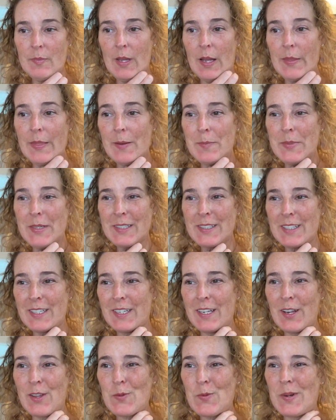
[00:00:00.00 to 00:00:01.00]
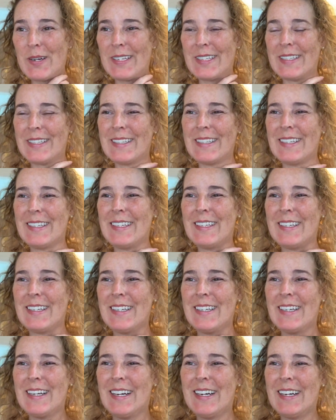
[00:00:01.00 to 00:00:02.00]
And then I'm going to send another one
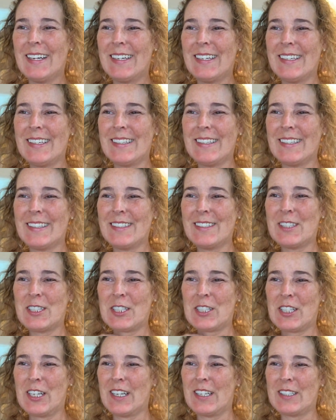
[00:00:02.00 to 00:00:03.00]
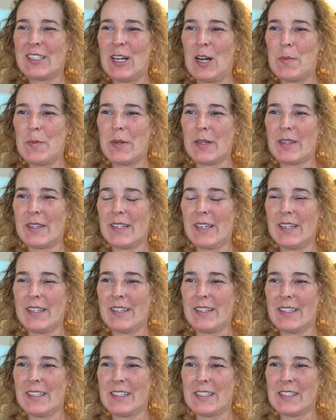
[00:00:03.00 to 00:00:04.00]
just on a topic that I
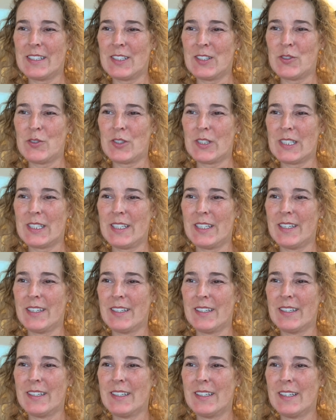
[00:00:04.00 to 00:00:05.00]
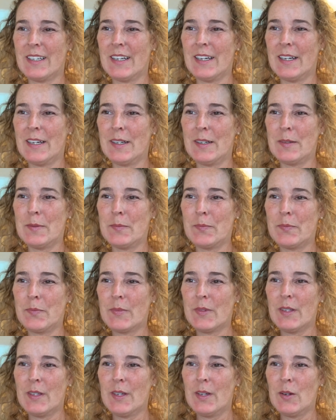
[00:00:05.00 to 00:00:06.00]
think is interesting
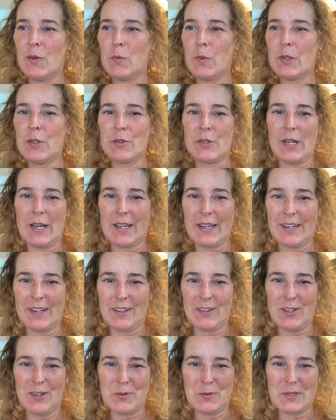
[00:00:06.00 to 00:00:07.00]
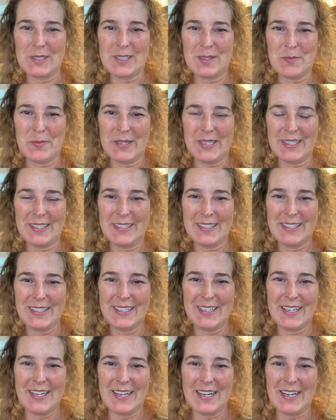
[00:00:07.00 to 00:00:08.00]
when you're not getting along with somebody.
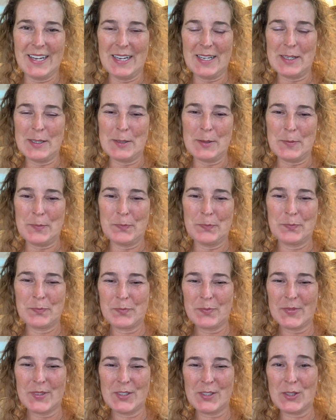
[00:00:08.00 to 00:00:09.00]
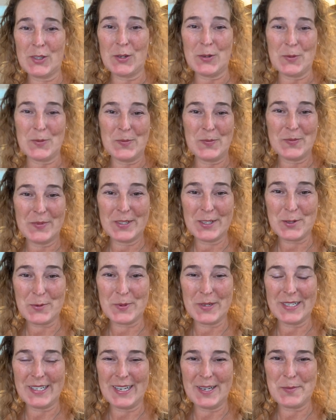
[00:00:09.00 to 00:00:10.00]
So this
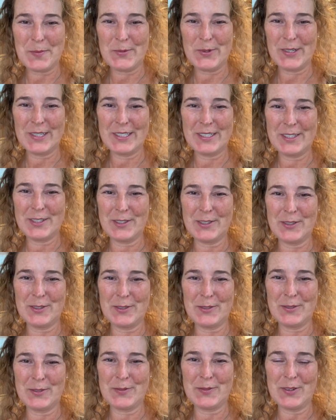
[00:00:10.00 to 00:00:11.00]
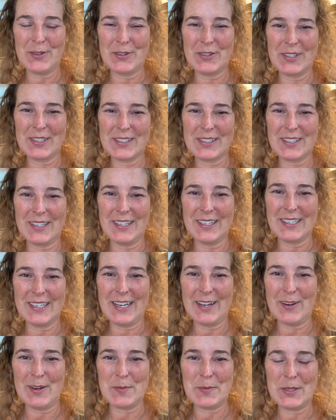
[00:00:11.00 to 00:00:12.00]
one I'm going to focus on
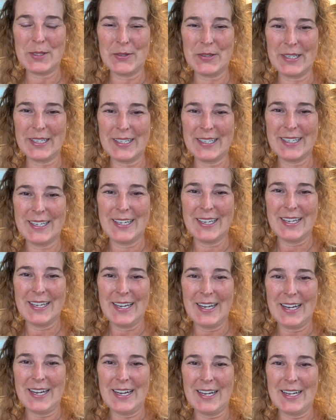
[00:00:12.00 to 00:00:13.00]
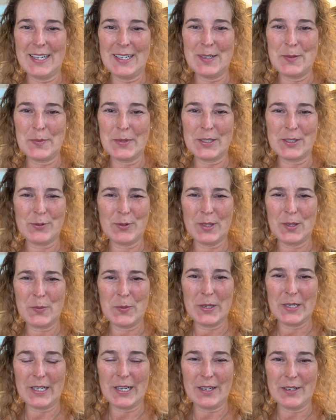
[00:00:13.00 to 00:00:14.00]
how I'm doing. It's really
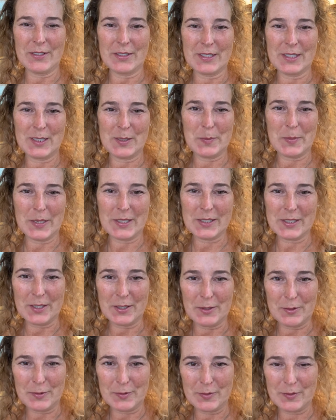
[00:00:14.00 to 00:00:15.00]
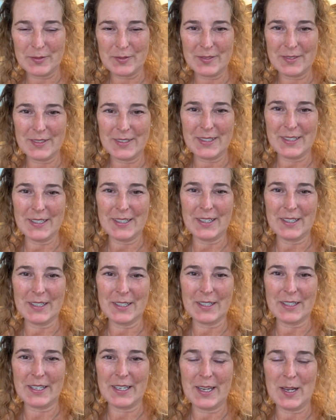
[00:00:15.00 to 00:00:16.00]
weird. I don't see myself on a
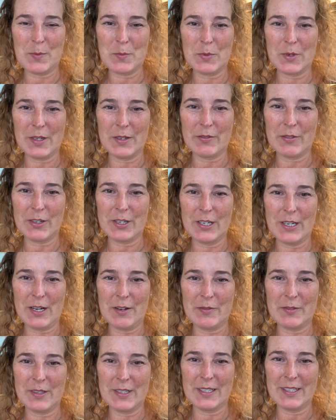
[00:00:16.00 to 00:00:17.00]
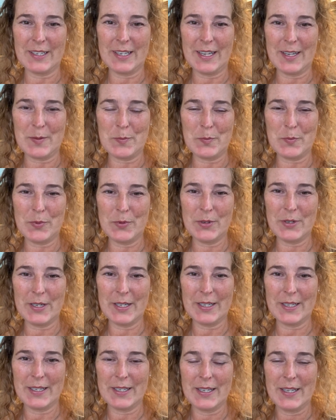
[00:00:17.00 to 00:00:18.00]
camera very often, and
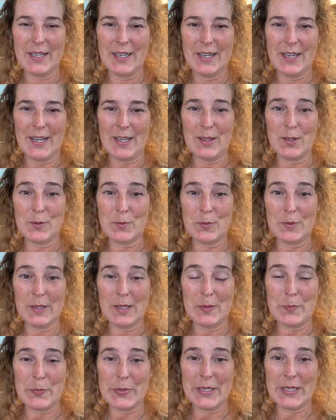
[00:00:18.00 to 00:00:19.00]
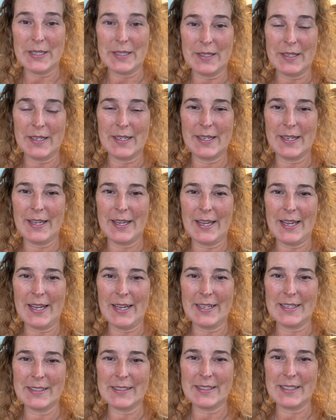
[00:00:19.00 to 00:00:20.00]
boy, I look really big,
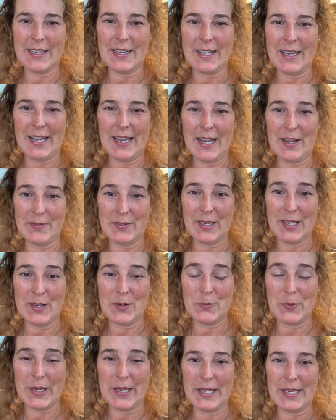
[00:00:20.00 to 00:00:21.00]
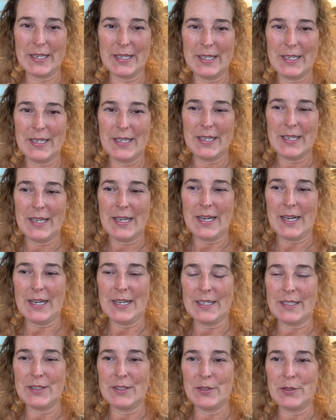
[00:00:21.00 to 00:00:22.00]
and I have gained weight
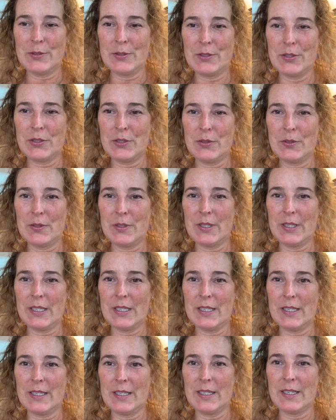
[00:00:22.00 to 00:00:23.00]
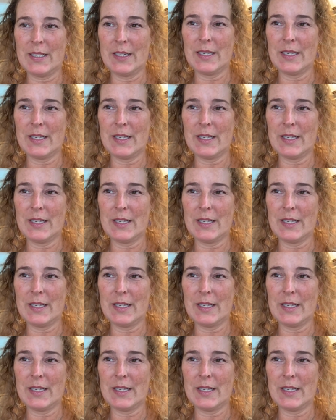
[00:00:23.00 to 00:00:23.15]
due to the